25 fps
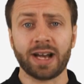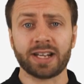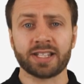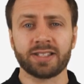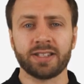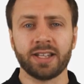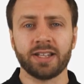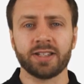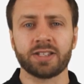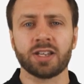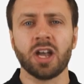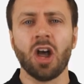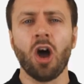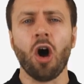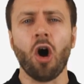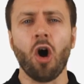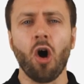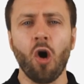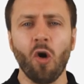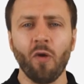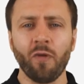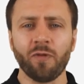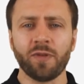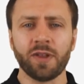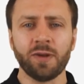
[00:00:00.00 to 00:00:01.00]
accidents
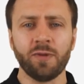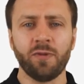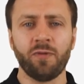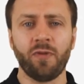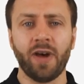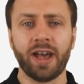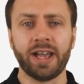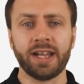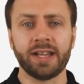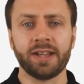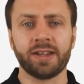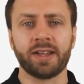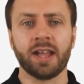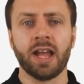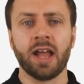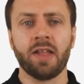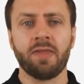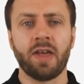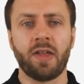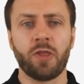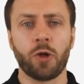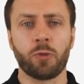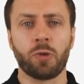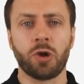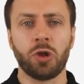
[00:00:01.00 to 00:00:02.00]
often find
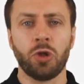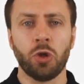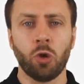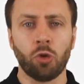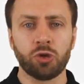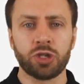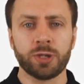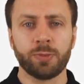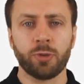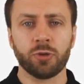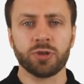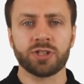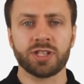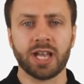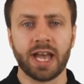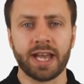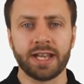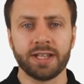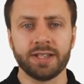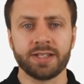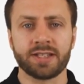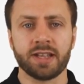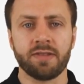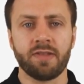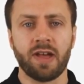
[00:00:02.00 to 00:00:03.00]
that there were notable
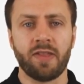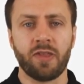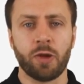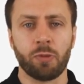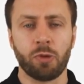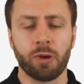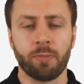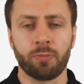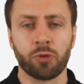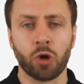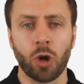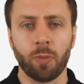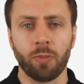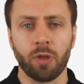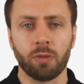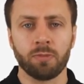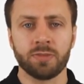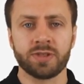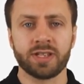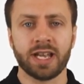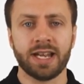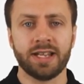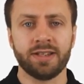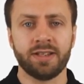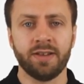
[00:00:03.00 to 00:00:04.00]
signs that there were
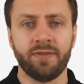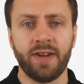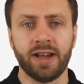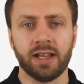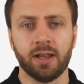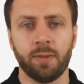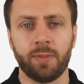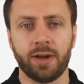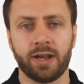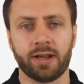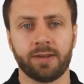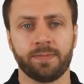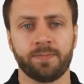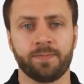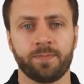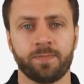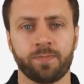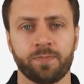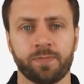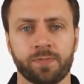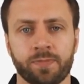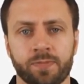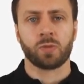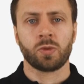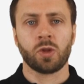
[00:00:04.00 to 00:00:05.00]
problems developing.
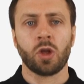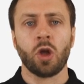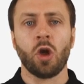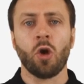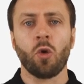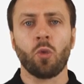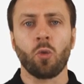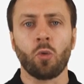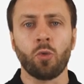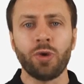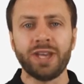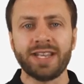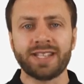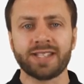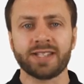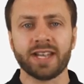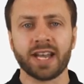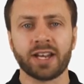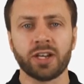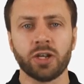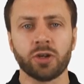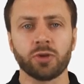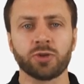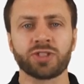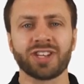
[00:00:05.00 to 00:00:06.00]
Weak
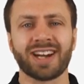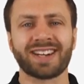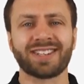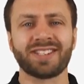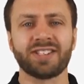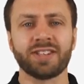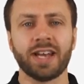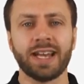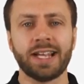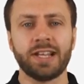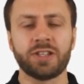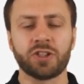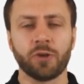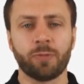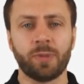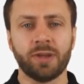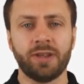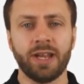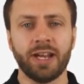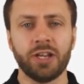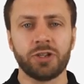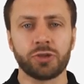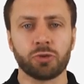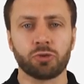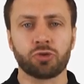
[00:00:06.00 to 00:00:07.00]
signals are signs of
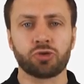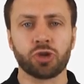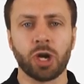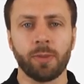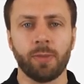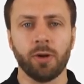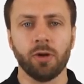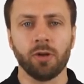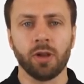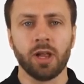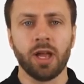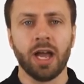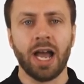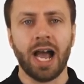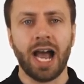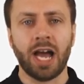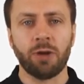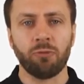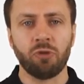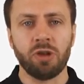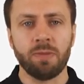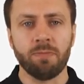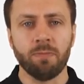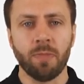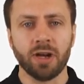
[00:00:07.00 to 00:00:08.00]
potential trouble,
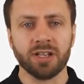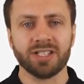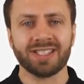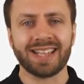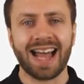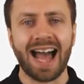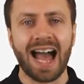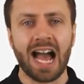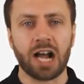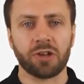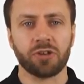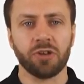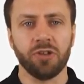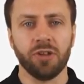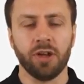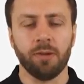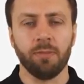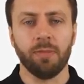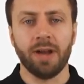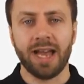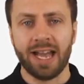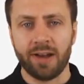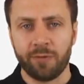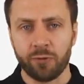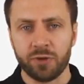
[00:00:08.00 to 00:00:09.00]
and we must act on
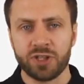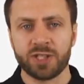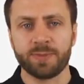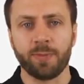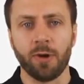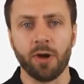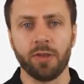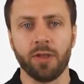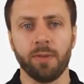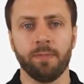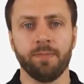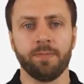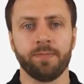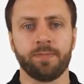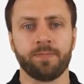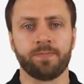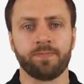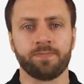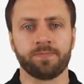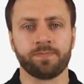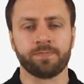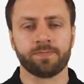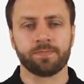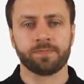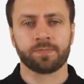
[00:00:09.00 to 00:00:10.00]
them if we spot them.
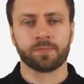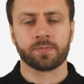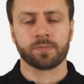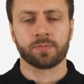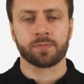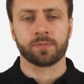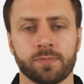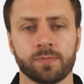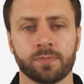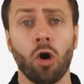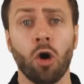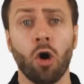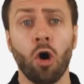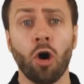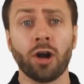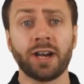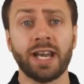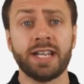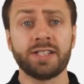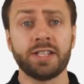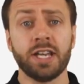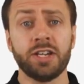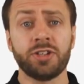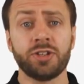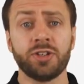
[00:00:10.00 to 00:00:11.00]

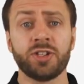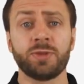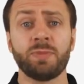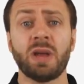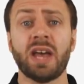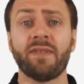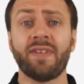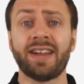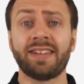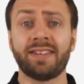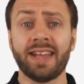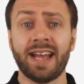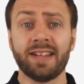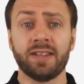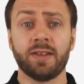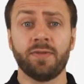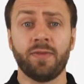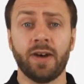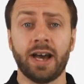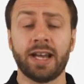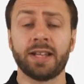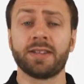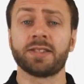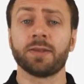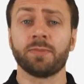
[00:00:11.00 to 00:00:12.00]
Organisations may have
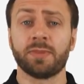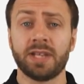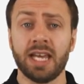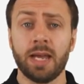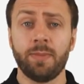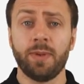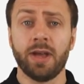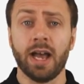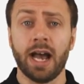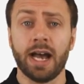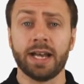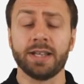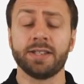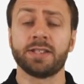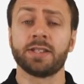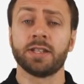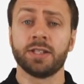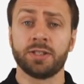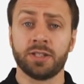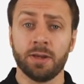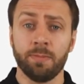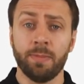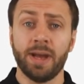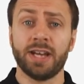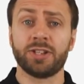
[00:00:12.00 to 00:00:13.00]
identified some
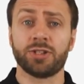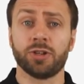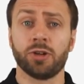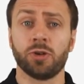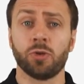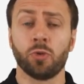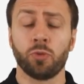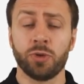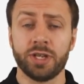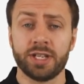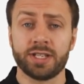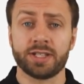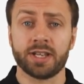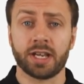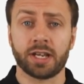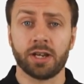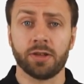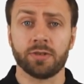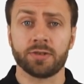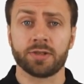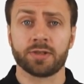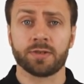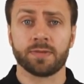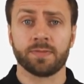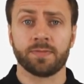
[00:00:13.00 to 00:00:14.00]
KPIs to measure weak
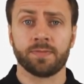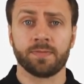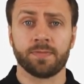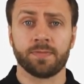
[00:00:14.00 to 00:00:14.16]
signals.